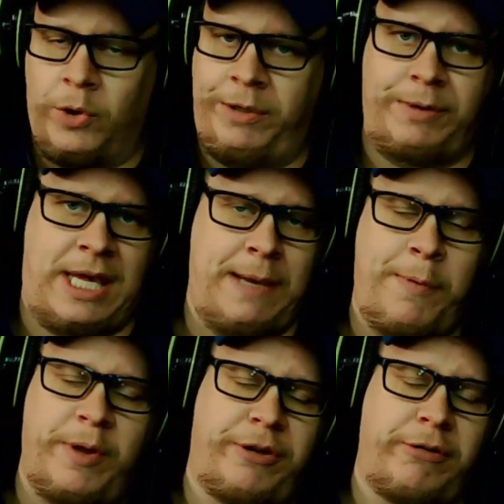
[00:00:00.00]
keeping
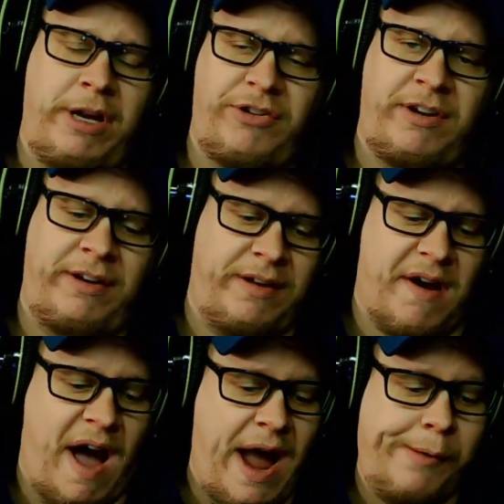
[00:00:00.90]
with tradition,
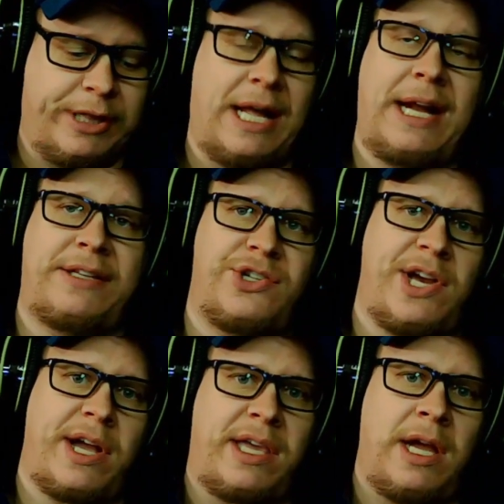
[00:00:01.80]
I would like to
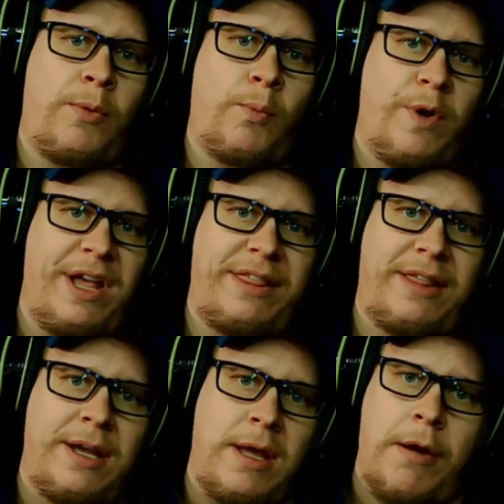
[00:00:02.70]
check in with
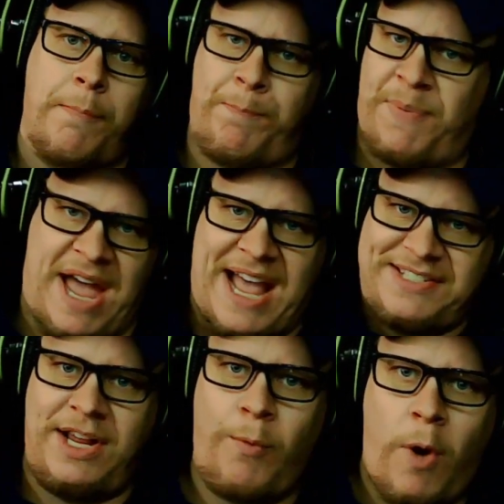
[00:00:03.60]

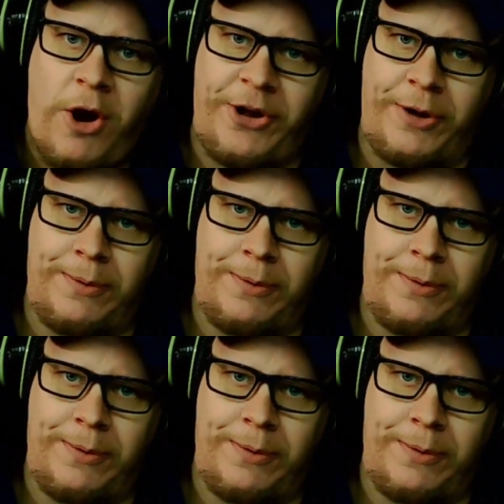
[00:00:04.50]
past Edwardo.